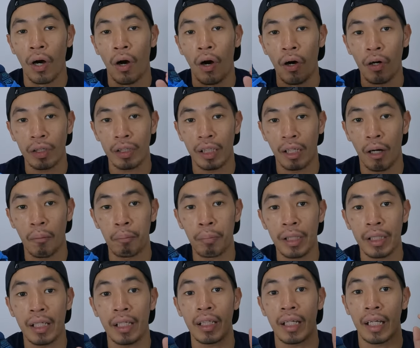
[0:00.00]
All the
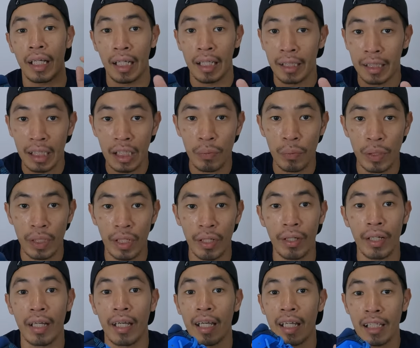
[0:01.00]
opinion in this
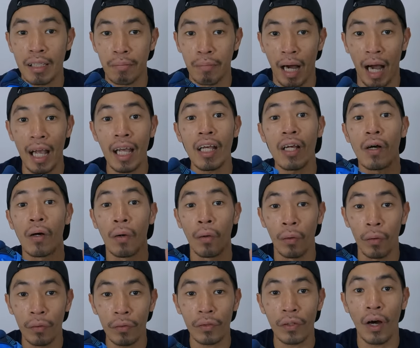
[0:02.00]
video is my
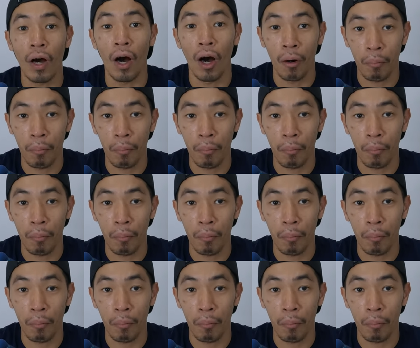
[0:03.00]
own